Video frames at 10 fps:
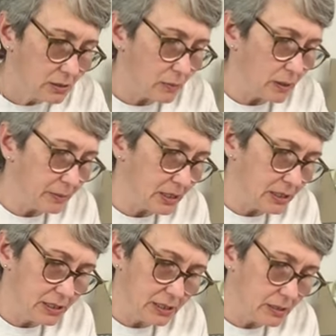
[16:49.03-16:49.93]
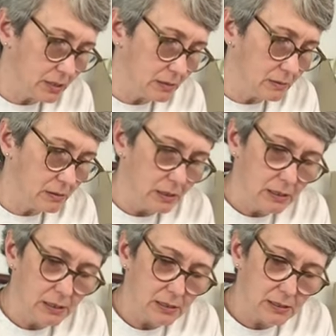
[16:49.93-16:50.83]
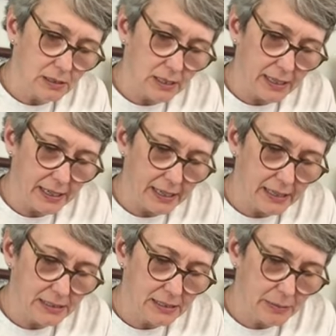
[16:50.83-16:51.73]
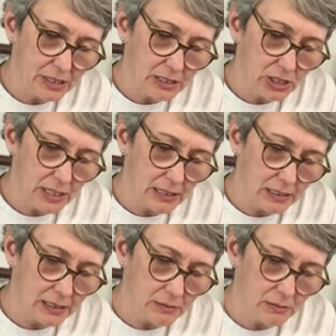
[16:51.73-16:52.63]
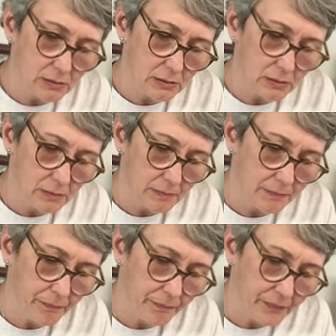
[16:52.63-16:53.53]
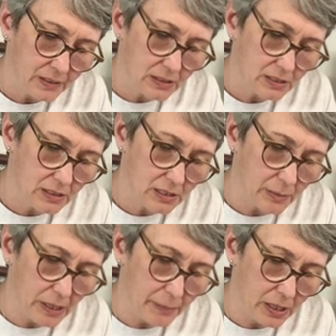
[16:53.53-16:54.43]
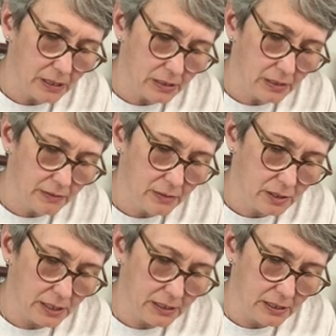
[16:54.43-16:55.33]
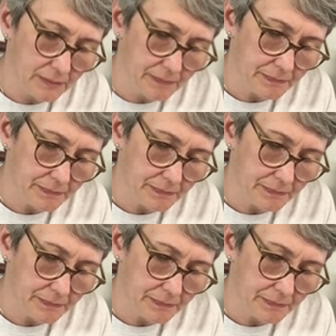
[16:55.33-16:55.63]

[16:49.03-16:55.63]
So what I'm going to do is I'm going to add some of this yellow to my puddle of green.